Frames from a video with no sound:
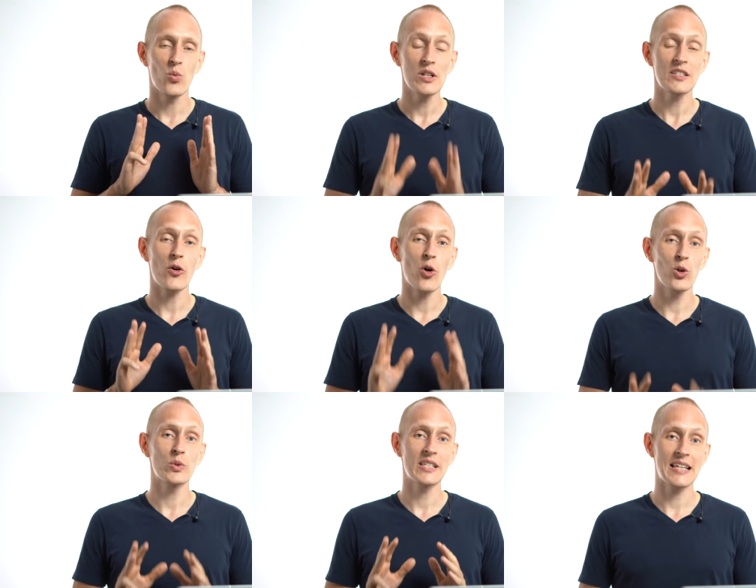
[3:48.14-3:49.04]
Once all
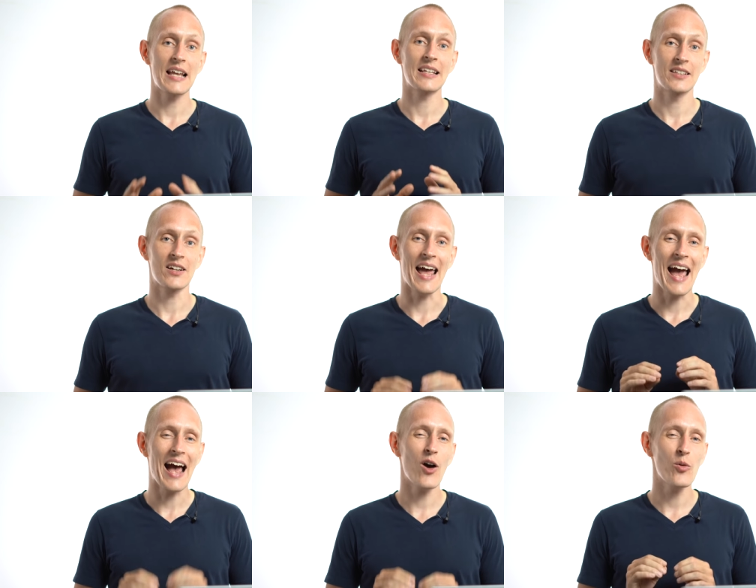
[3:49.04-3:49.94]
was said and done,
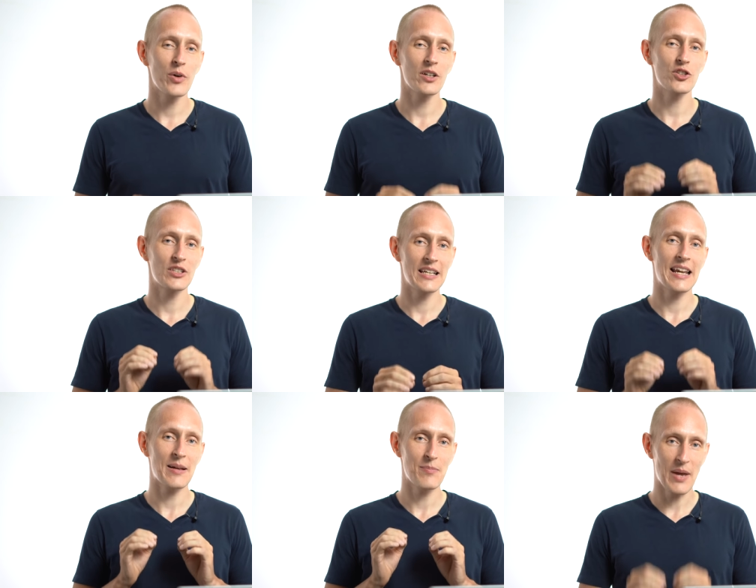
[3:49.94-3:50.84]
how much did
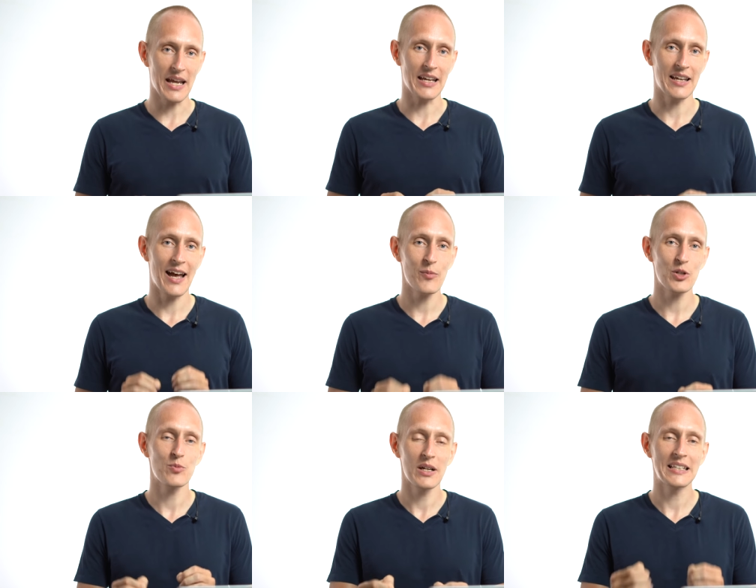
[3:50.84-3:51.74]
I make? How
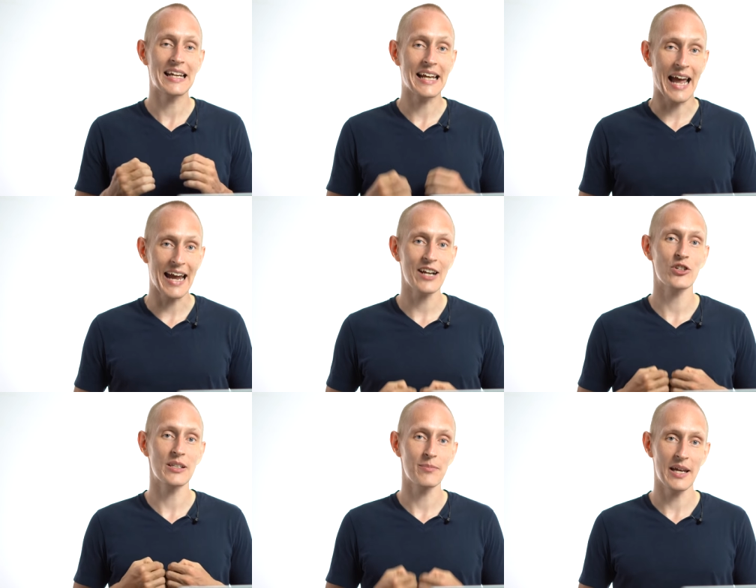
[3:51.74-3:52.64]
much money did I
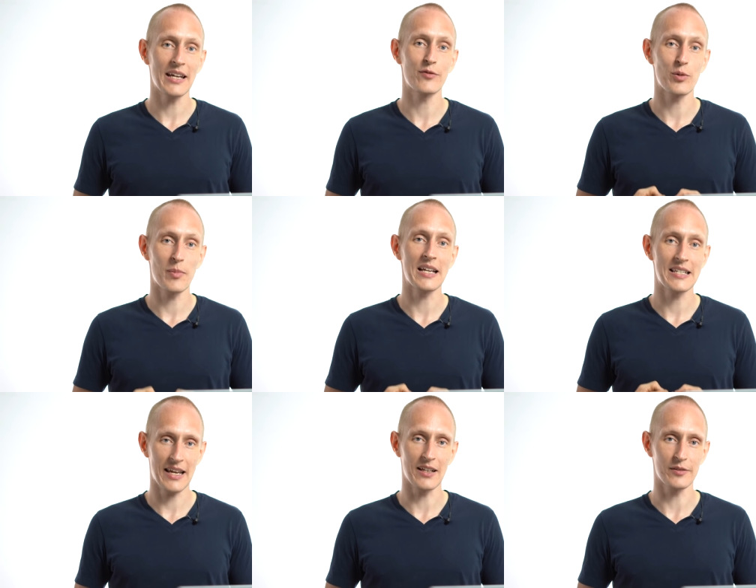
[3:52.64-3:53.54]
actually make for
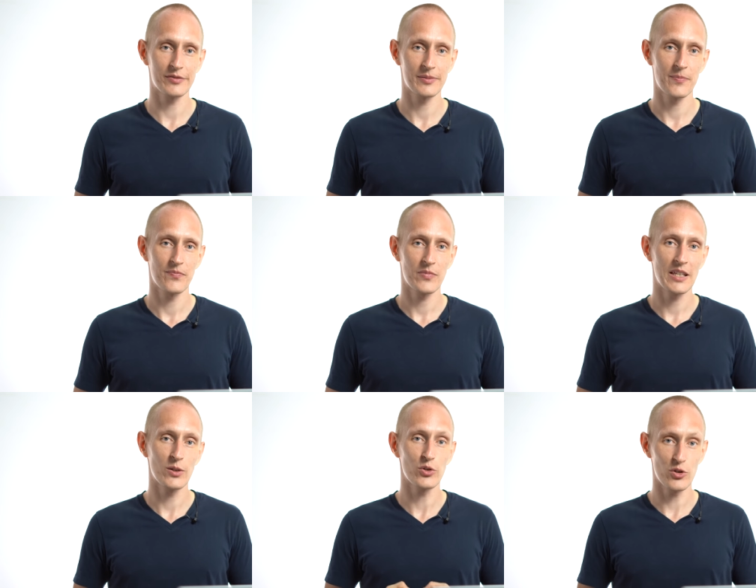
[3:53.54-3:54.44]
myself
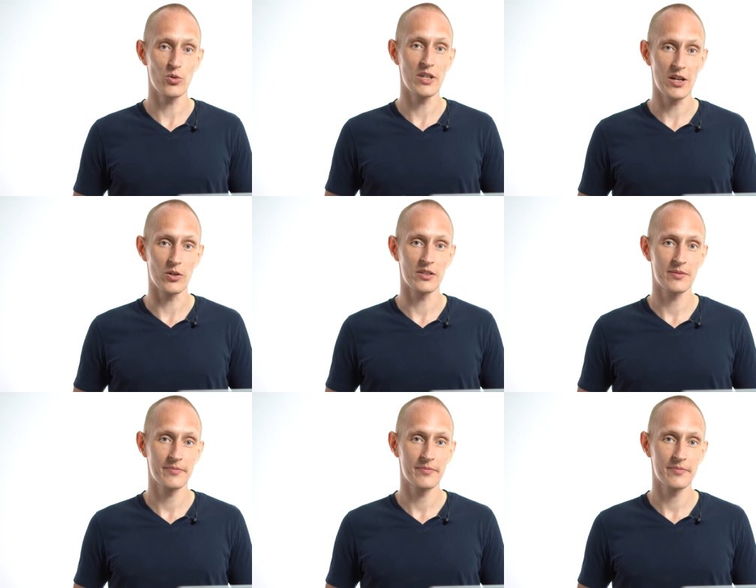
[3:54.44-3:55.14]
in those two years?